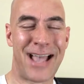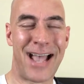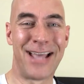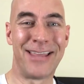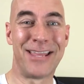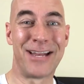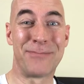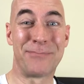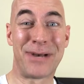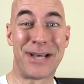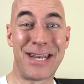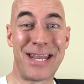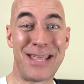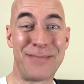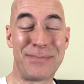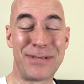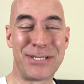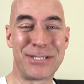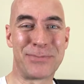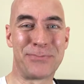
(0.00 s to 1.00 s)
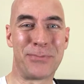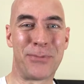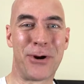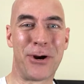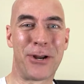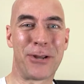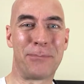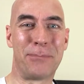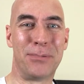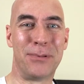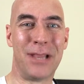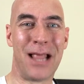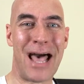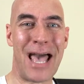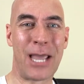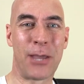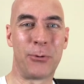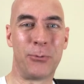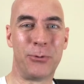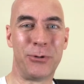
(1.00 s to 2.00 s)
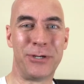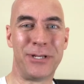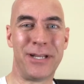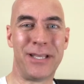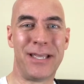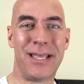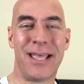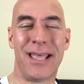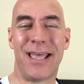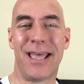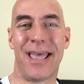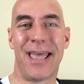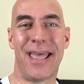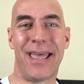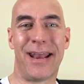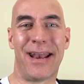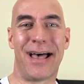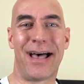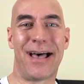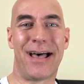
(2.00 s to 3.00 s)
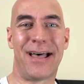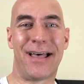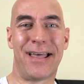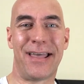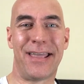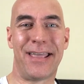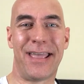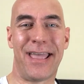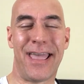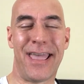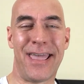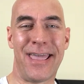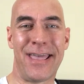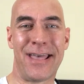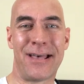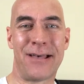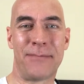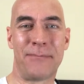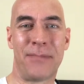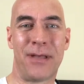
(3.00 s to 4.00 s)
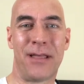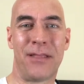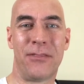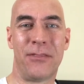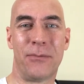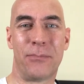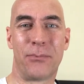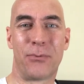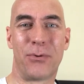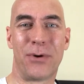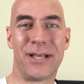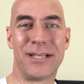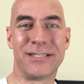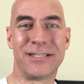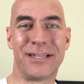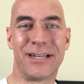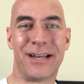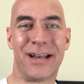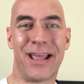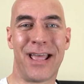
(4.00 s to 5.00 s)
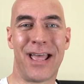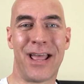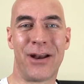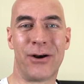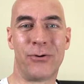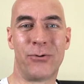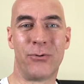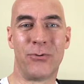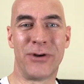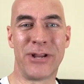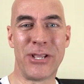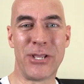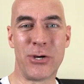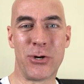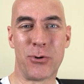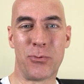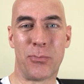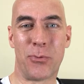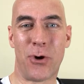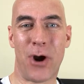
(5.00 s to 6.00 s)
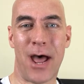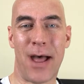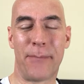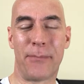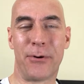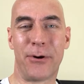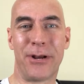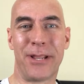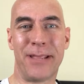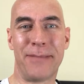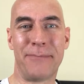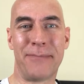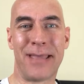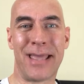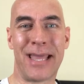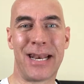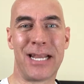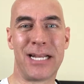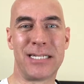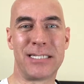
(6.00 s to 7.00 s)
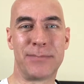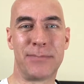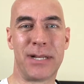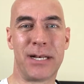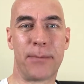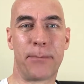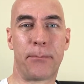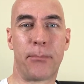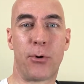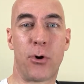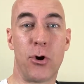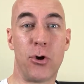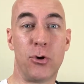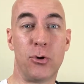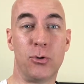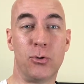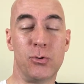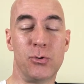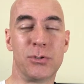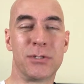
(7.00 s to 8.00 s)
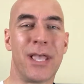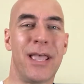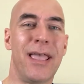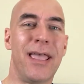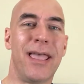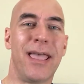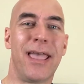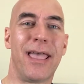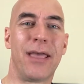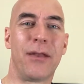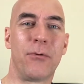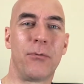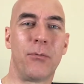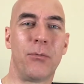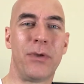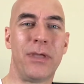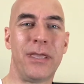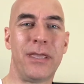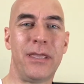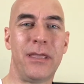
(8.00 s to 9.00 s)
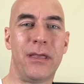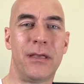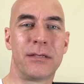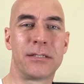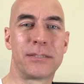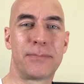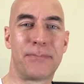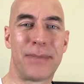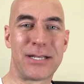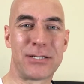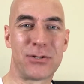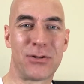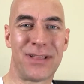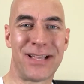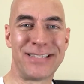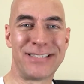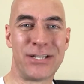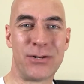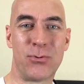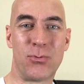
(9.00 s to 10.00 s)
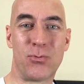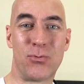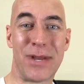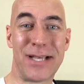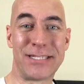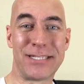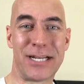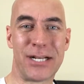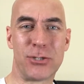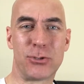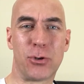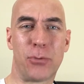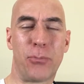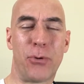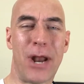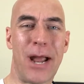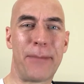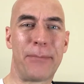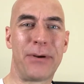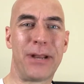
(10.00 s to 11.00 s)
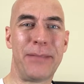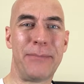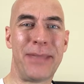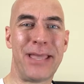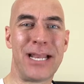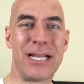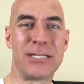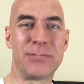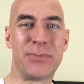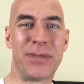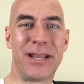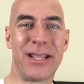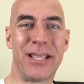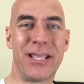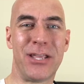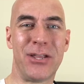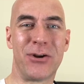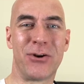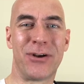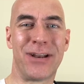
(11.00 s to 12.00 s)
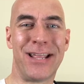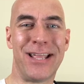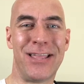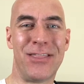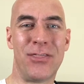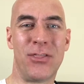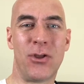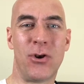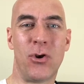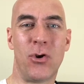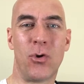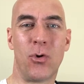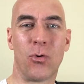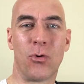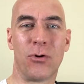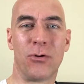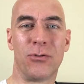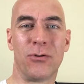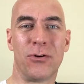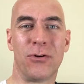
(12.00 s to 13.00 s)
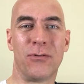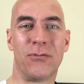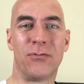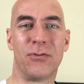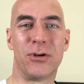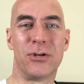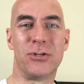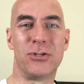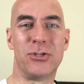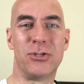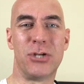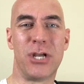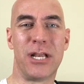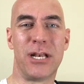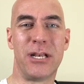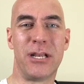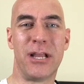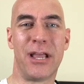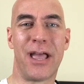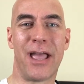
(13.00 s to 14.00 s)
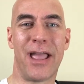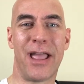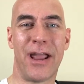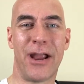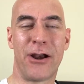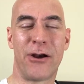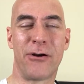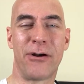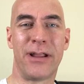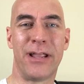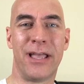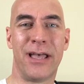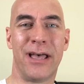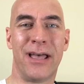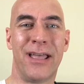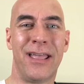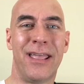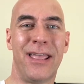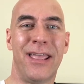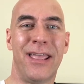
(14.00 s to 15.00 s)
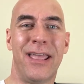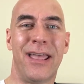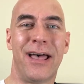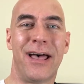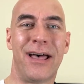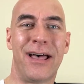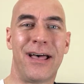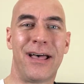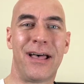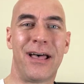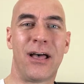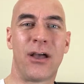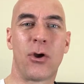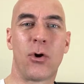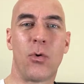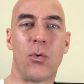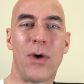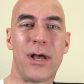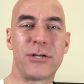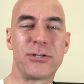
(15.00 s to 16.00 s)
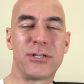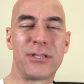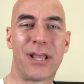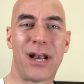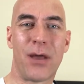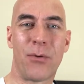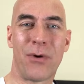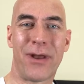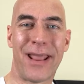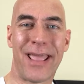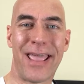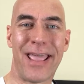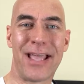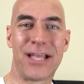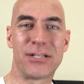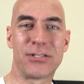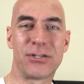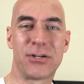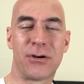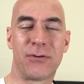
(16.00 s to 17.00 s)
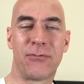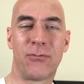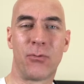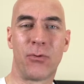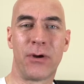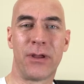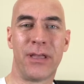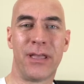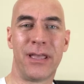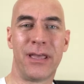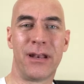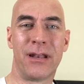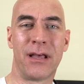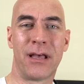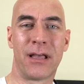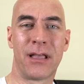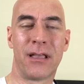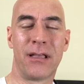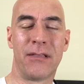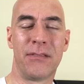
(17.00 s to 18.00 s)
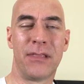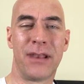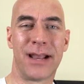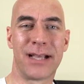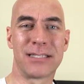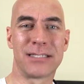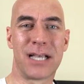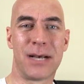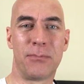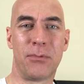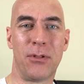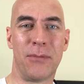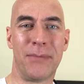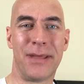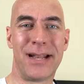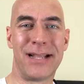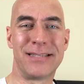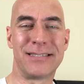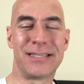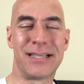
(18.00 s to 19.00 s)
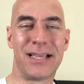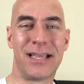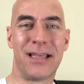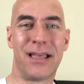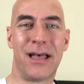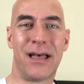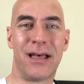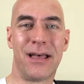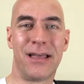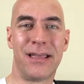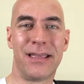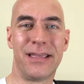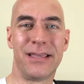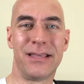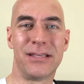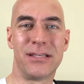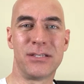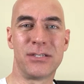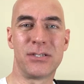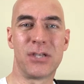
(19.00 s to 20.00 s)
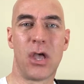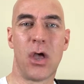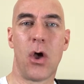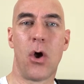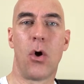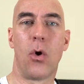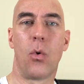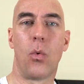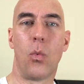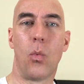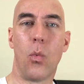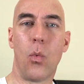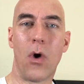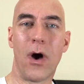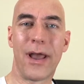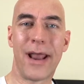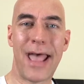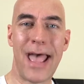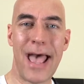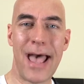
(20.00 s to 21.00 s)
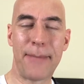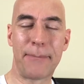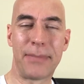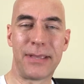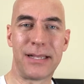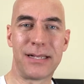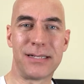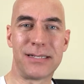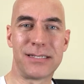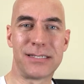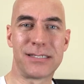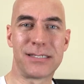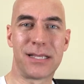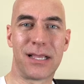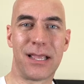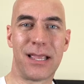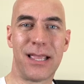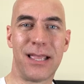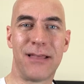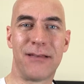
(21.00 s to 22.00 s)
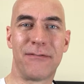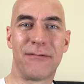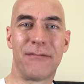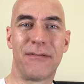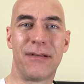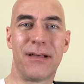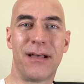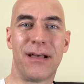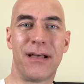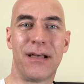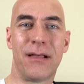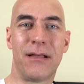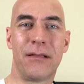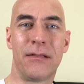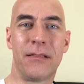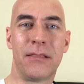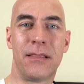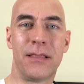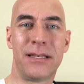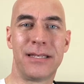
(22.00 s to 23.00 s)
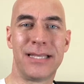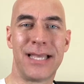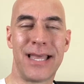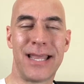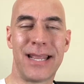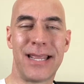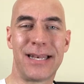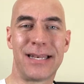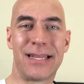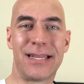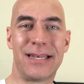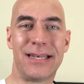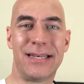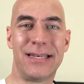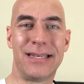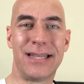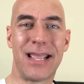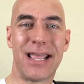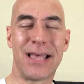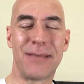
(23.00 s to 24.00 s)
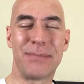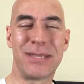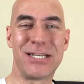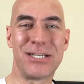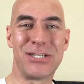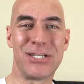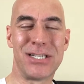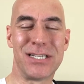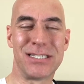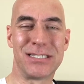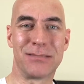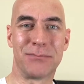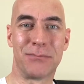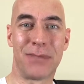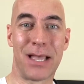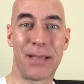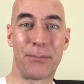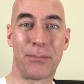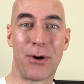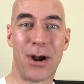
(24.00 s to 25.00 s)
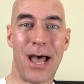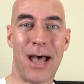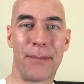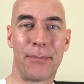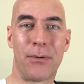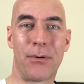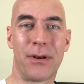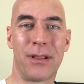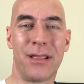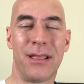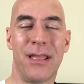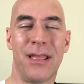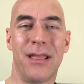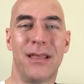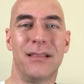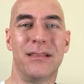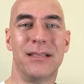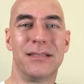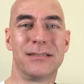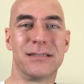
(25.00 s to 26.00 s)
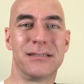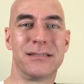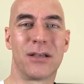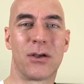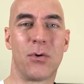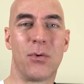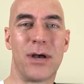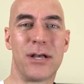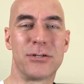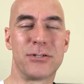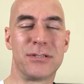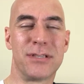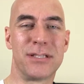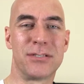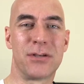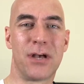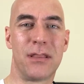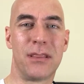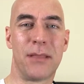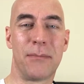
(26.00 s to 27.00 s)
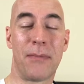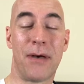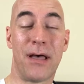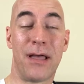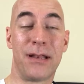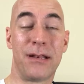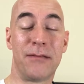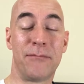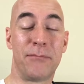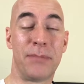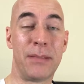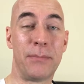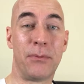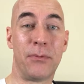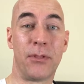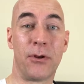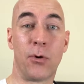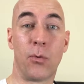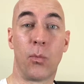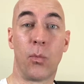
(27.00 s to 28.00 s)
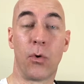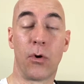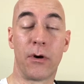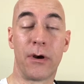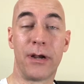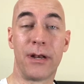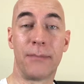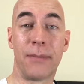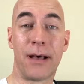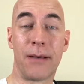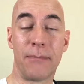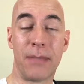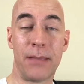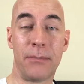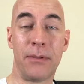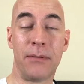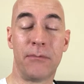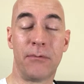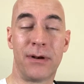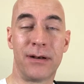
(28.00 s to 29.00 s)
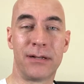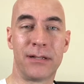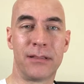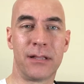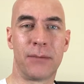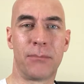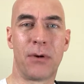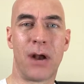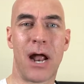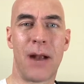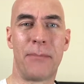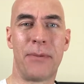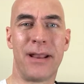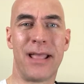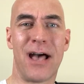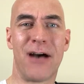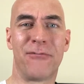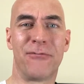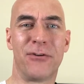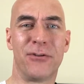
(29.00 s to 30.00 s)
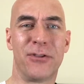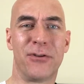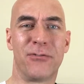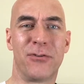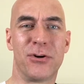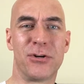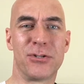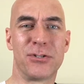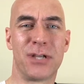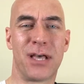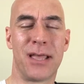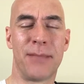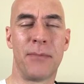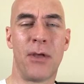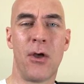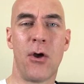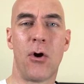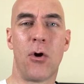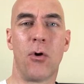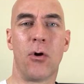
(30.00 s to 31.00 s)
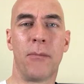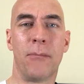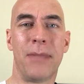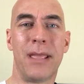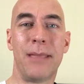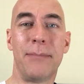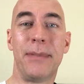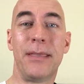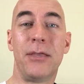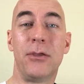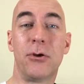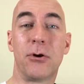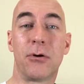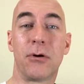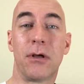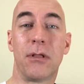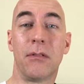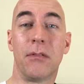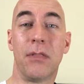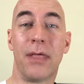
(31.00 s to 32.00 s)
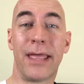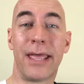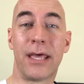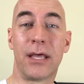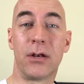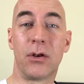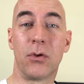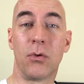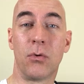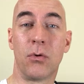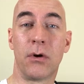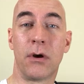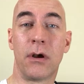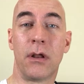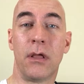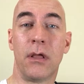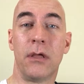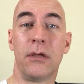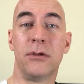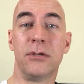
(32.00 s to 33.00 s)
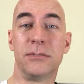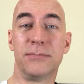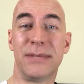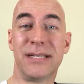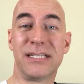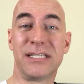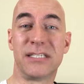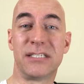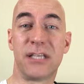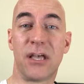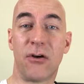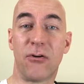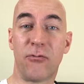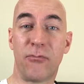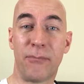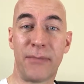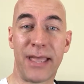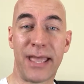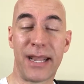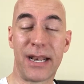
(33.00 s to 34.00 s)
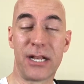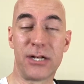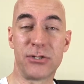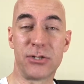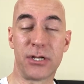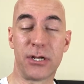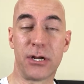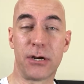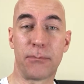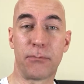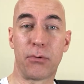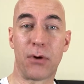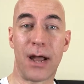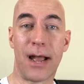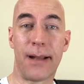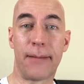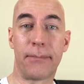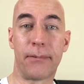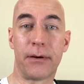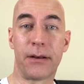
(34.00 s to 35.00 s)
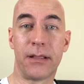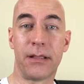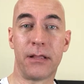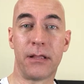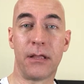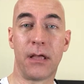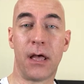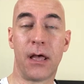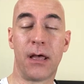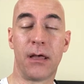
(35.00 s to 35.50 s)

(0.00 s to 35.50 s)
Hi there, my name is Mark Blackwood, and I am the president at Real Property Management Pros. And we specialize in residential property management here in the Northern Virginia area. A question that I want to answer for you in the next couple of minutes is what happens if the tenant damages my property? This is a question that's on the mind of people that are worried about maybe renting their property out for their first time, or maybe you're a landlord who's been self-managing your property.